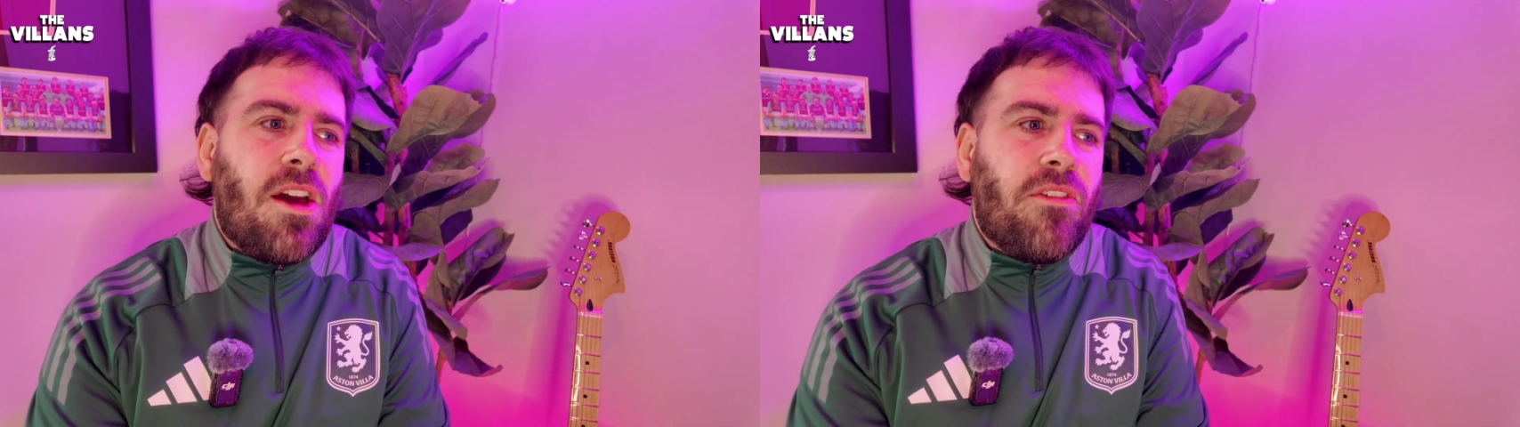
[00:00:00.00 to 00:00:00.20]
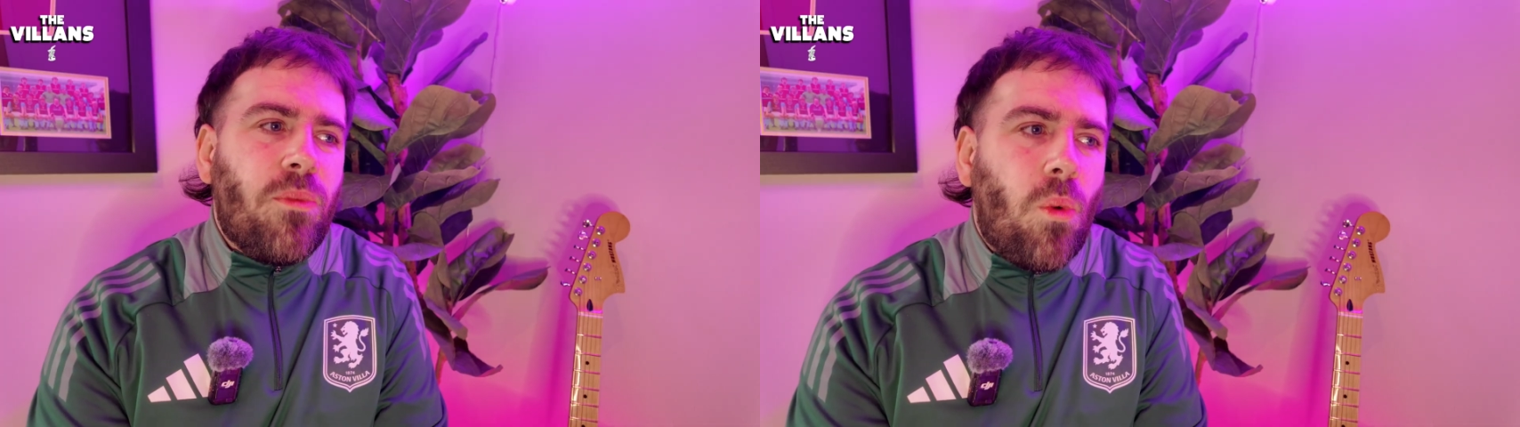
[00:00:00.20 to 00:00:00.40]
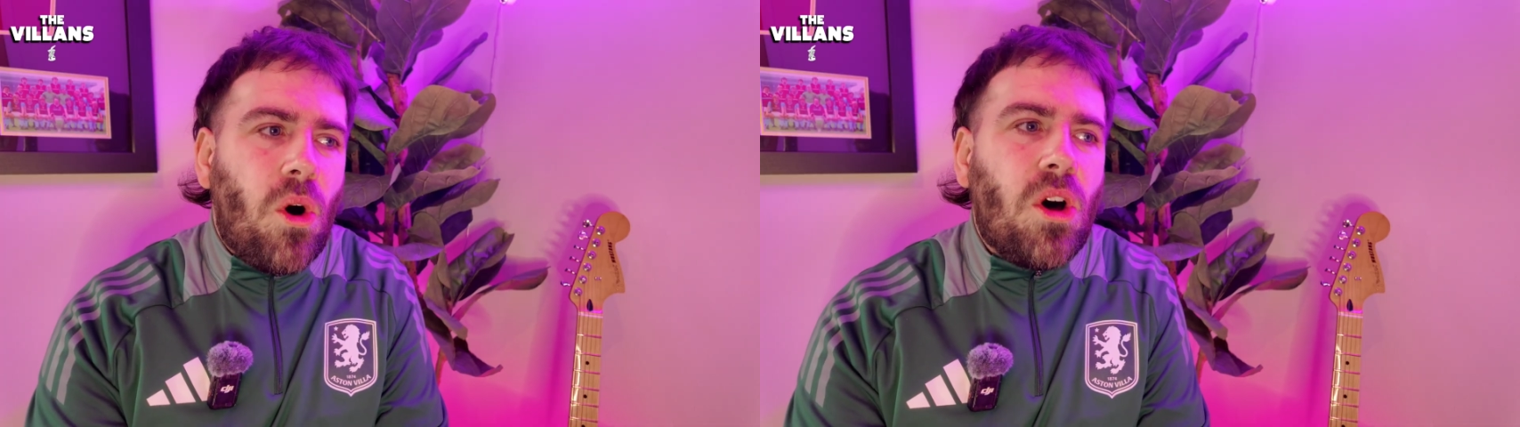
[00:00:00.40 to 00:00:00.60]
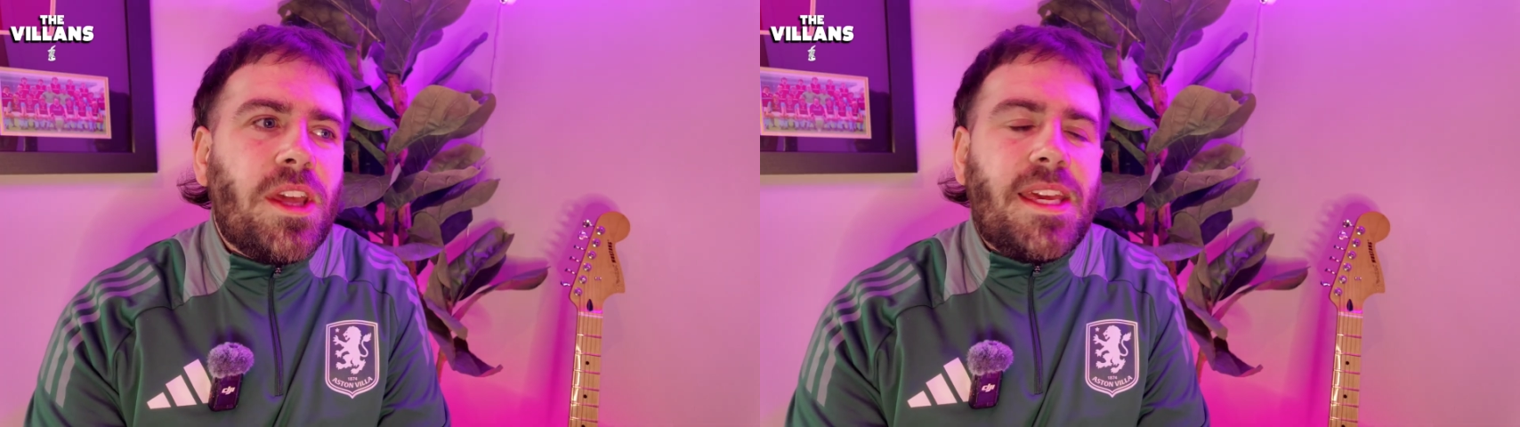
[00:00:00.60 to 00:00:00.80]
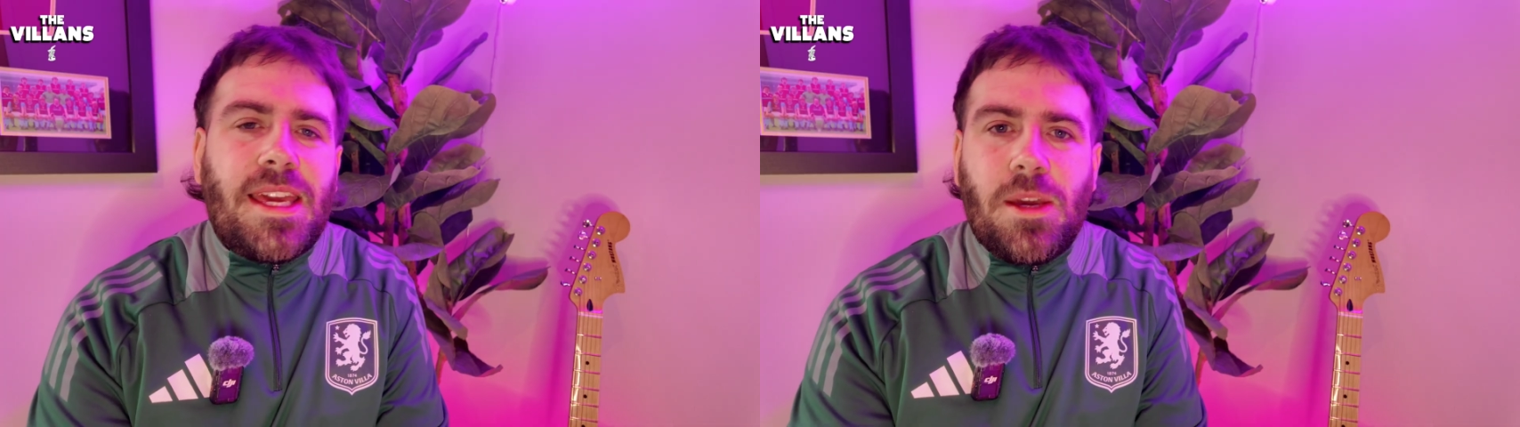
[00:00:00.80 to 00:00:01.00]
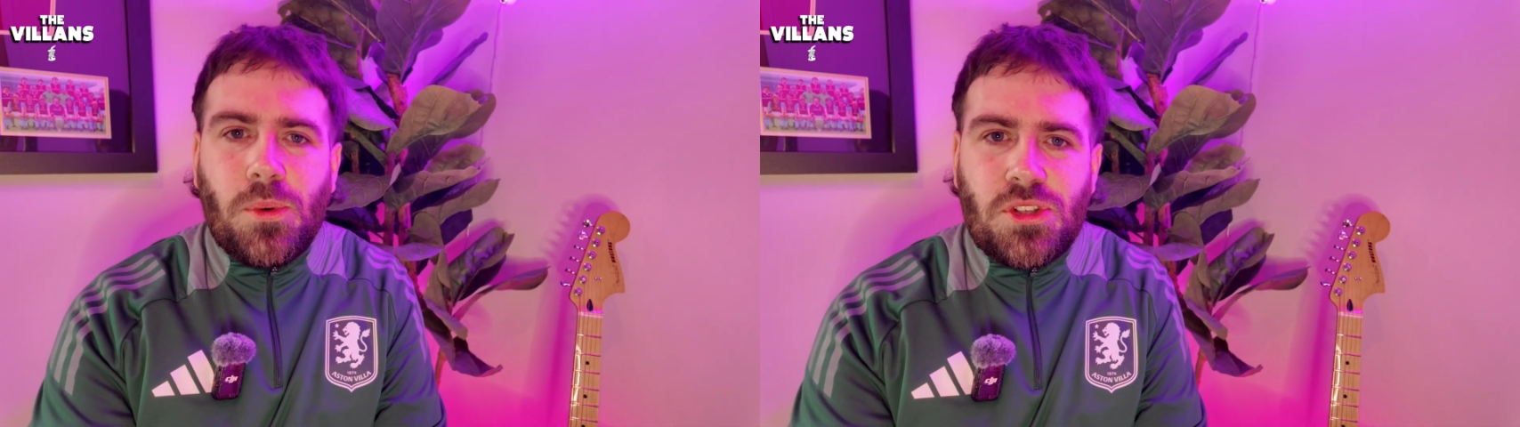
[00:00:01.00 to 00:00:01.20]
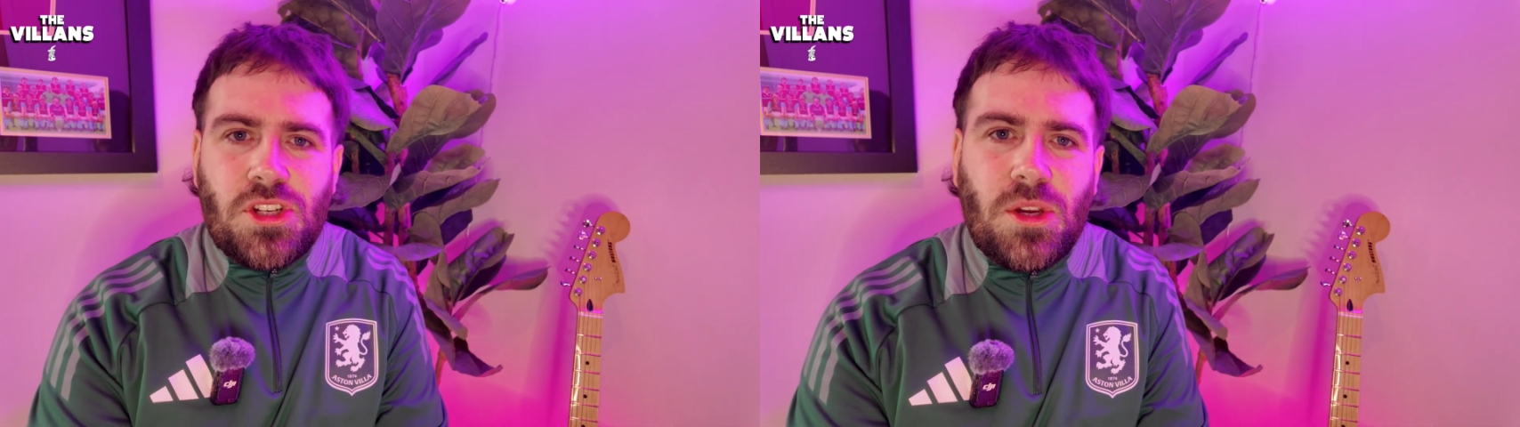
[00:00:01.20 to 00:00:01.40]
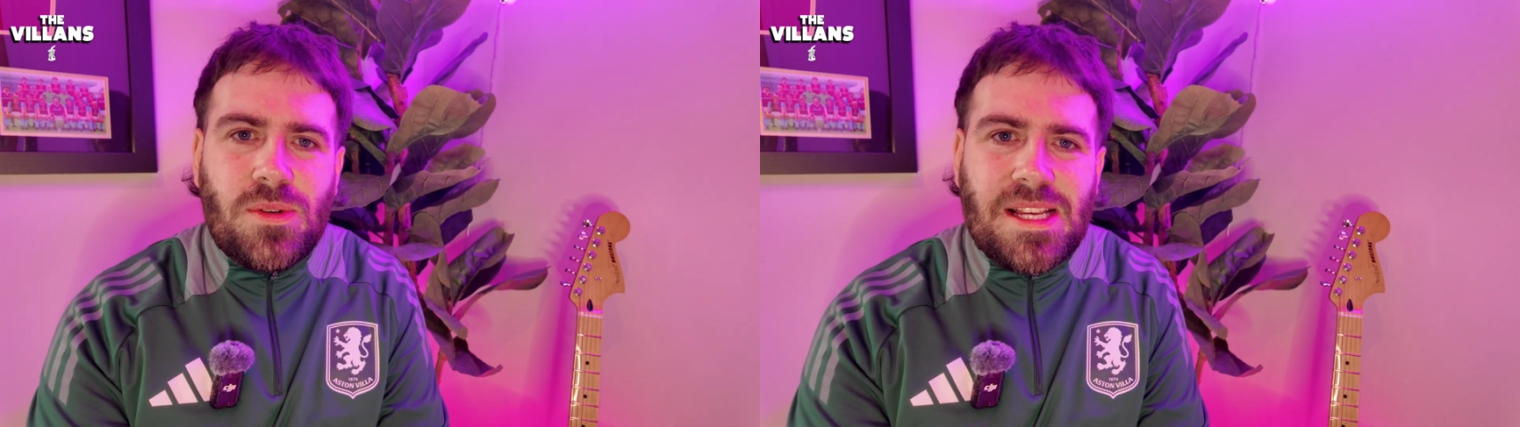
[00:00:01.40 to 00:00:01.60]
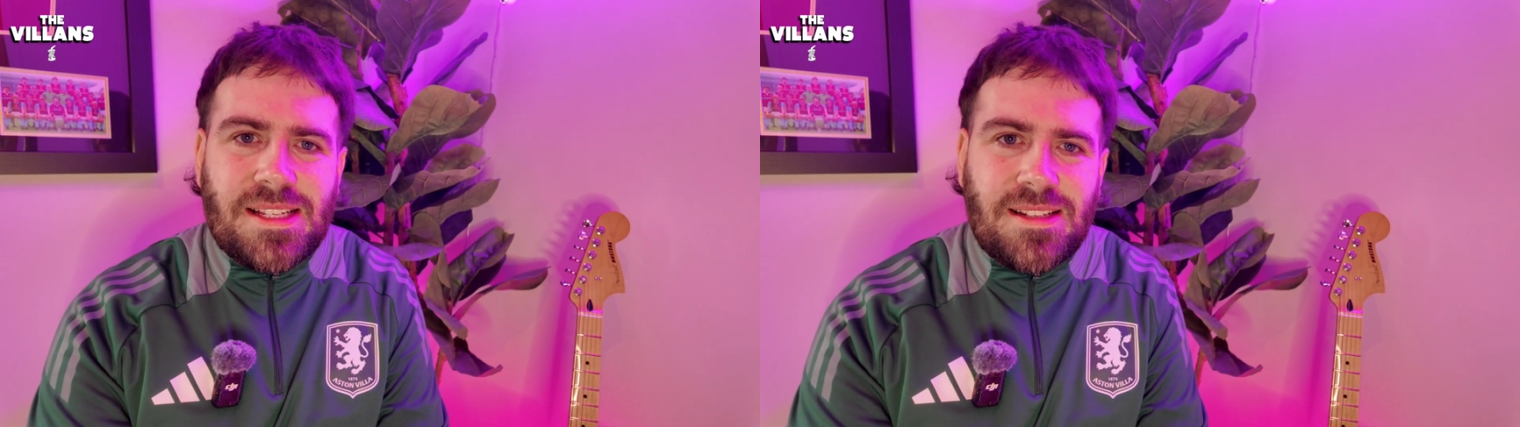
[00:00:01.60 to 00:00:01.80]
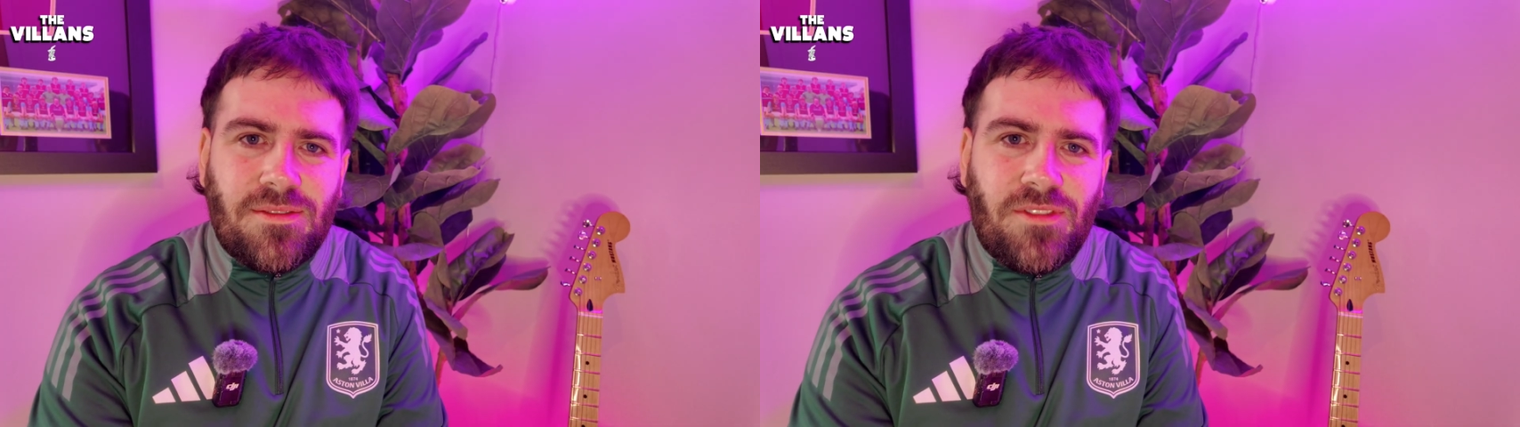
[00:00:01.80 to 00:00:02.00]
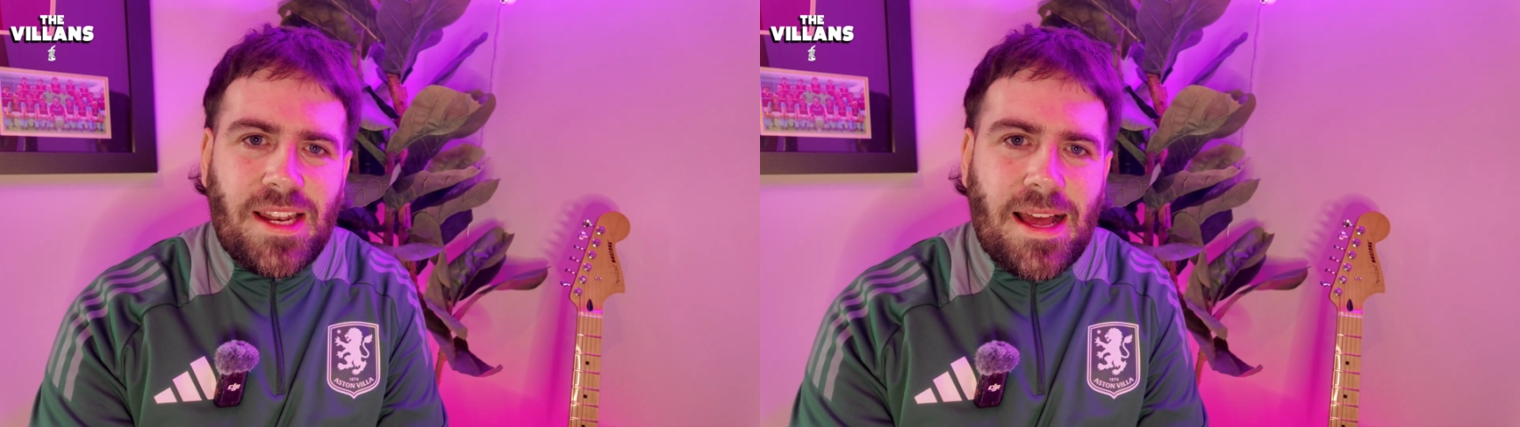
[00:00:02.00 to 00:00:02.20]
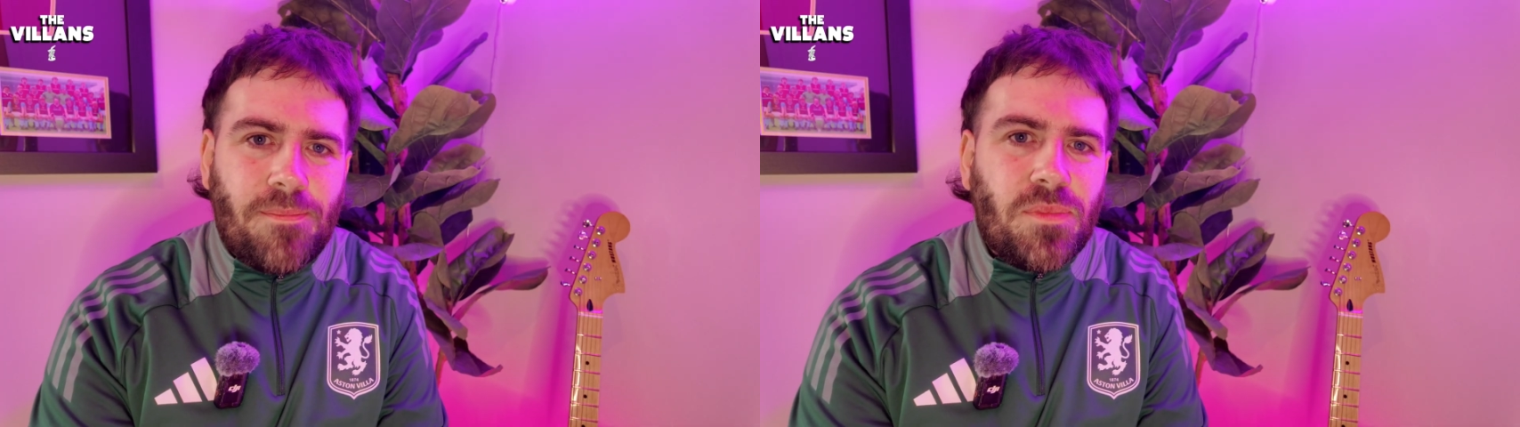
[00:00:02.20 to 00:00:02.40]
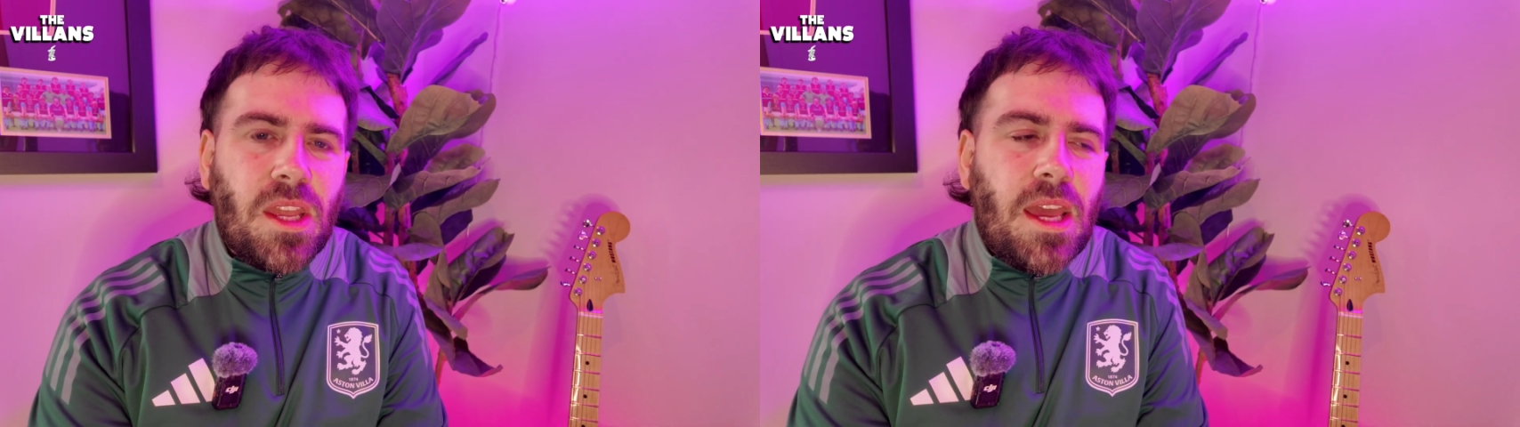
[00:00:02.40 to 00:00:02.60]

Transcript: of why he would choose Aston Villa.